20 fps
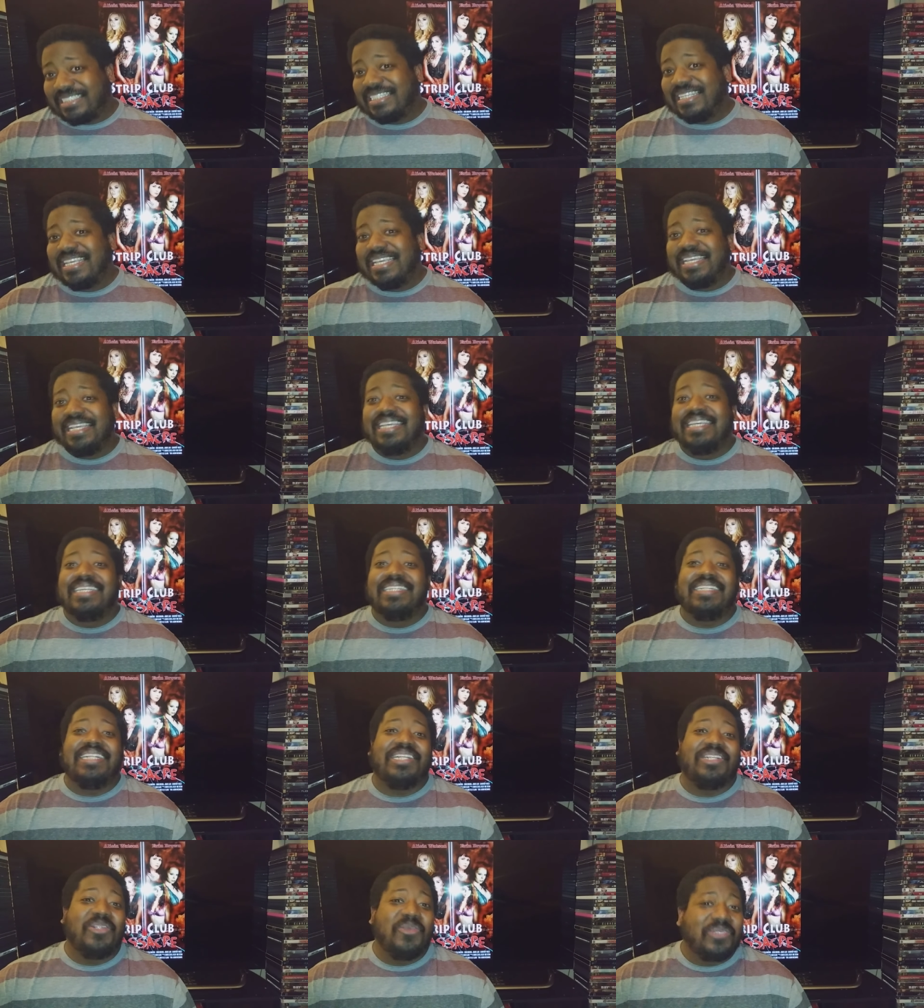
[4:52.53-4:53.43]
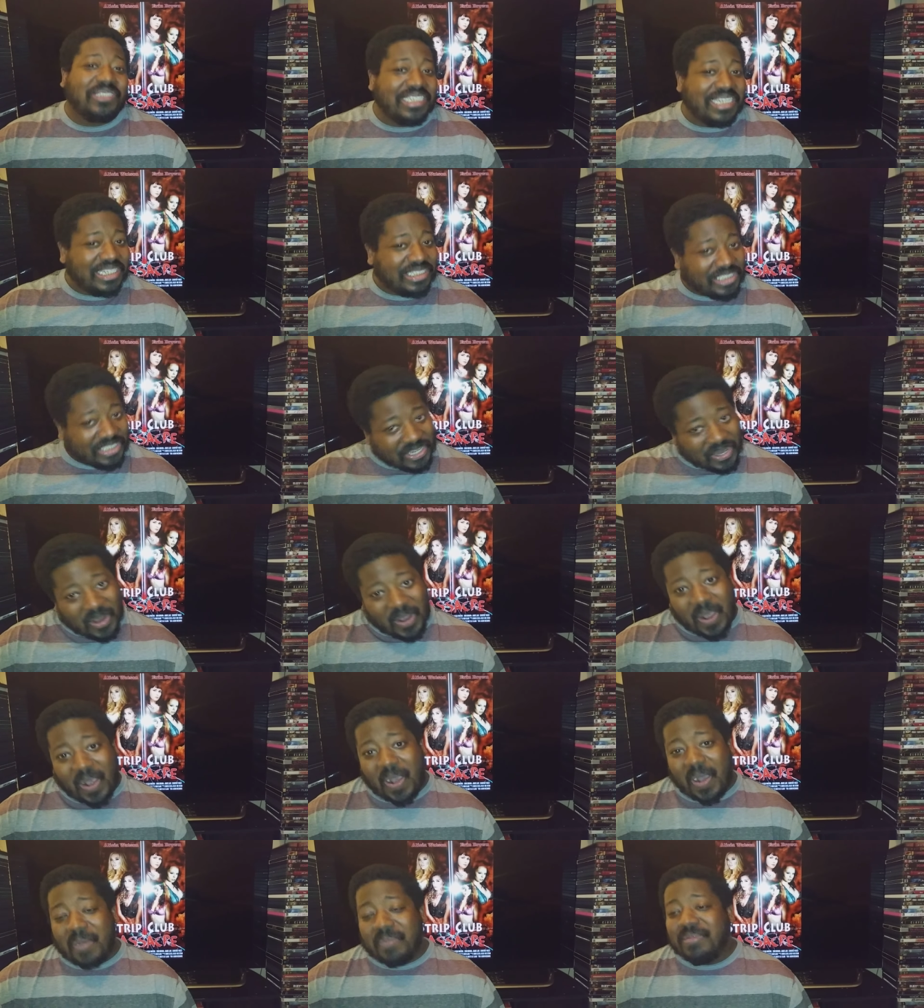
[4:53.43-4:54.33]
Well, Losing a
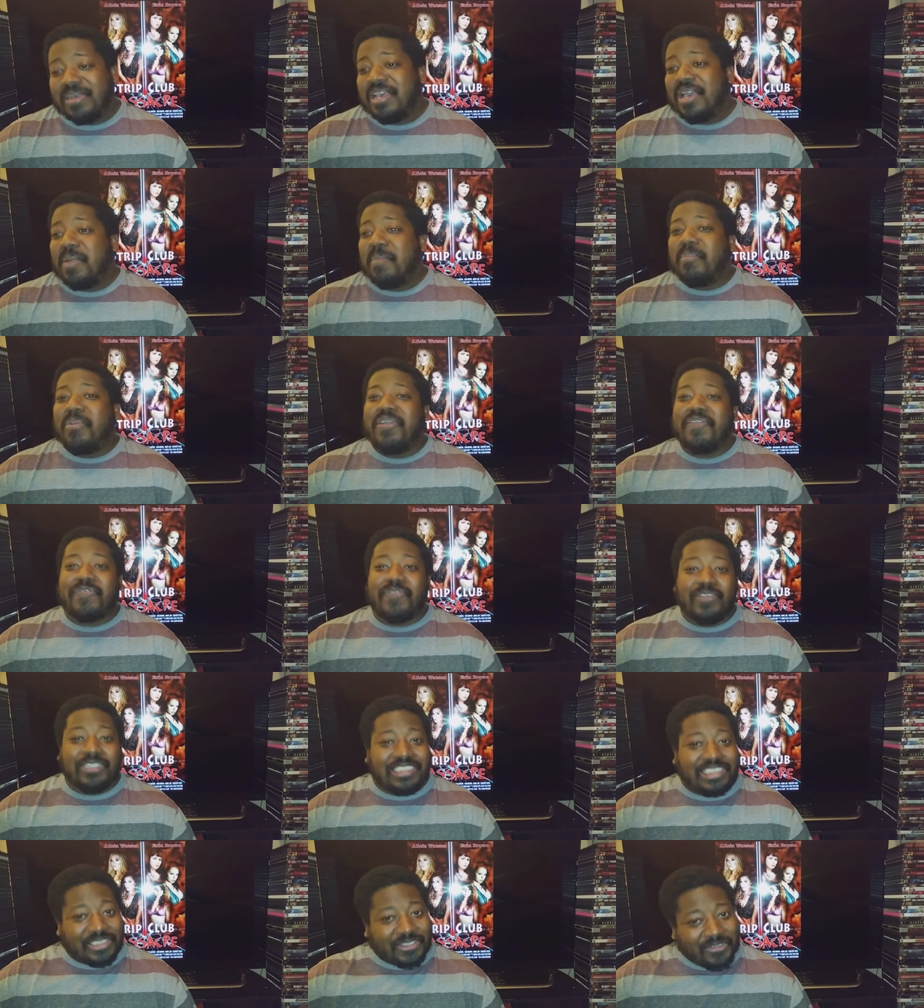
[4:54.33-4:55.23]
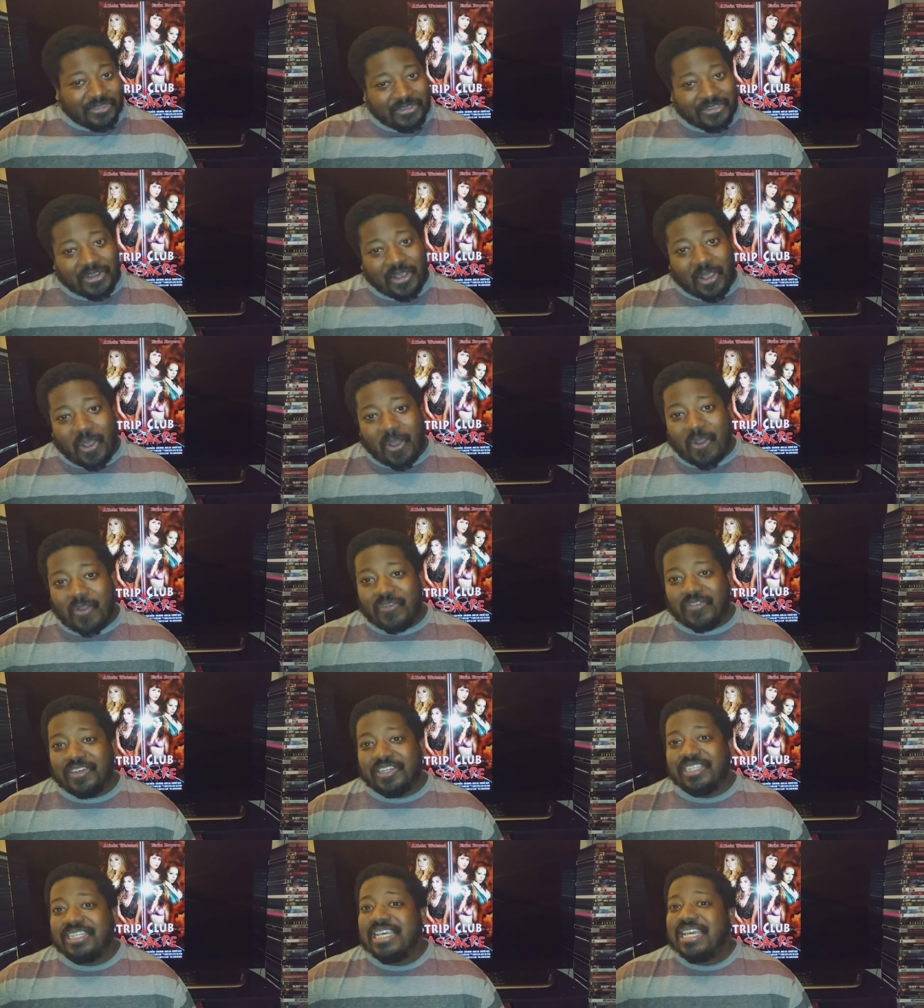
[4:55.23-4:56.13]
job. Boyfriend screwed her over.